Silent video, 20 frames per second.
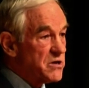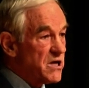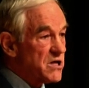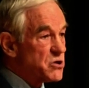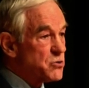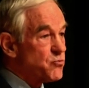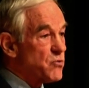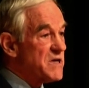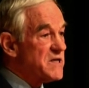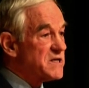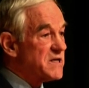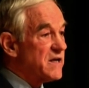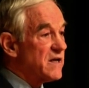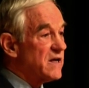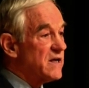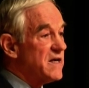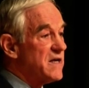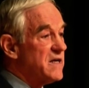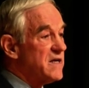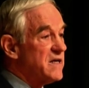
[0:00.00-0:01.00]
Just
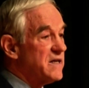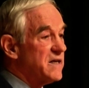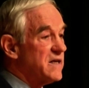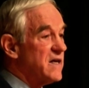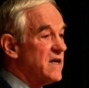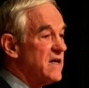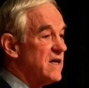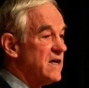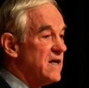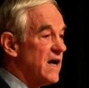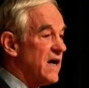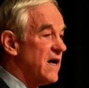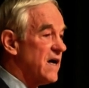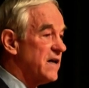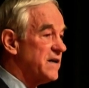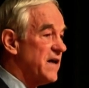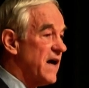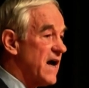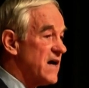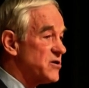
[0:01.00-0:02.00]
recently, the
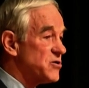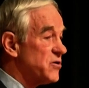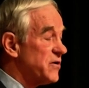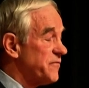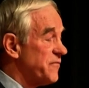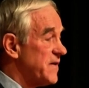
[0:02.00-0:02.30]
National